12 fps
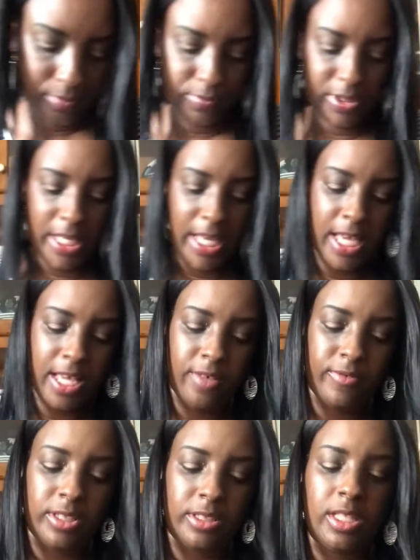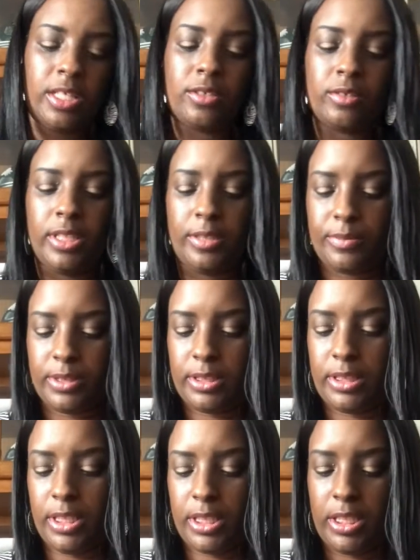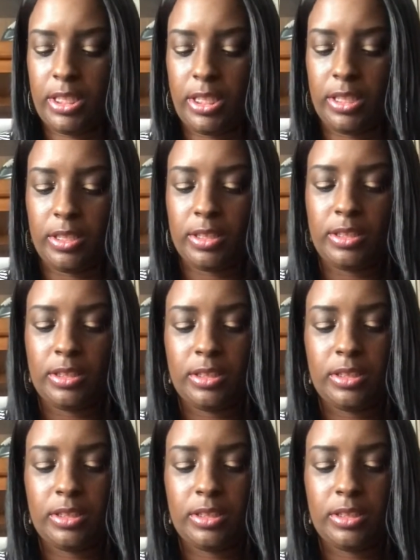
we have another lipstick here.